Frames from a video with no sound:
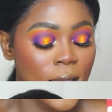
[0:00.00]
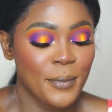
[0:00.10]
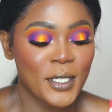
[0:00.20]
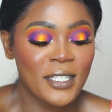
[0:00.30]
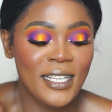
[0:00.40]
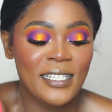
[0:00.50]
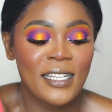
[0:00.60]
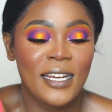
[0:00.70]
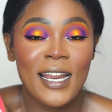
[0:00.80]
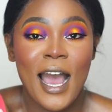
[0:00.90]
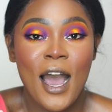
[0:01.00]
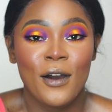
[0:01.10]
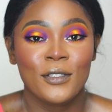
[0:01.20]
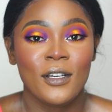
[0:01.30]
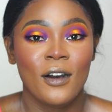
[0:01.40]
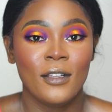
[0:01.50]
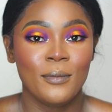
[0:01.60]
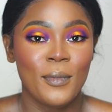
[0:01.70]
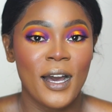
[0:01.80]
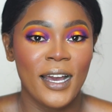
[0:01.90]
I'm just testing it out
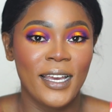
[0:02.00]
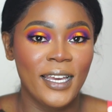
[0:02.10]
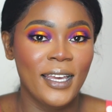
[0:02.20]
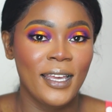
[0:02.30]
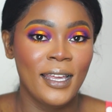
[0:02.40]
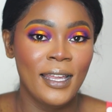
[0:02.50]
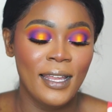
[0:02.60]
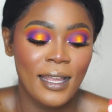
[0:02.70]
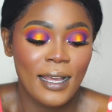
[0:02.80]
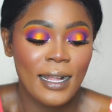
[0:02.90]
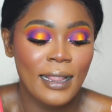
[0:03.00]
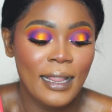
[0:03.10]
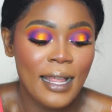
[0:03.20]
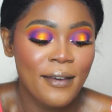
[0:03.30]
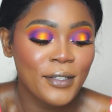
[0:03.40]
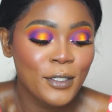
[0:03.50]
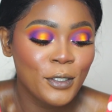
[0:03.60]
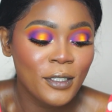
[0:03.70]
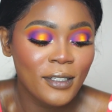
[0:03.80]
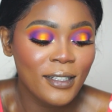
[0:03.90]
on my
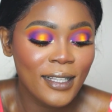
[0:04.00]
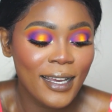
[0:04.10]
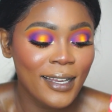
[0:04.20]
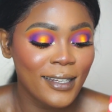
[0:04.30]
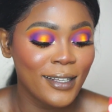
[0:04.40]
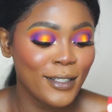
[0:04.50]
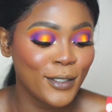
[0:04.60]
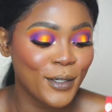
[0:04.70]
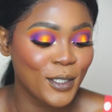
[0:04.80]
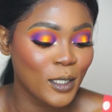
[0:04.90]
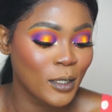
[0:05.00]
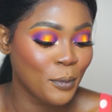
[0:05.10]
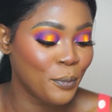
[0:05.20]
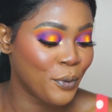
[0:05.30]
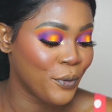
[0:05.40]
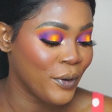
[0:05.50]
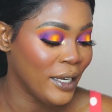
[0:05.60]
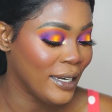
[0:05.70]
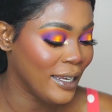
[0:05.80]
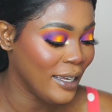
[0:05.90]
clavicle, and it looks
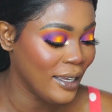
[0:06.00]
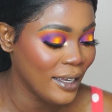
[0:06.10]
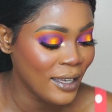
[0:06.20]
pretty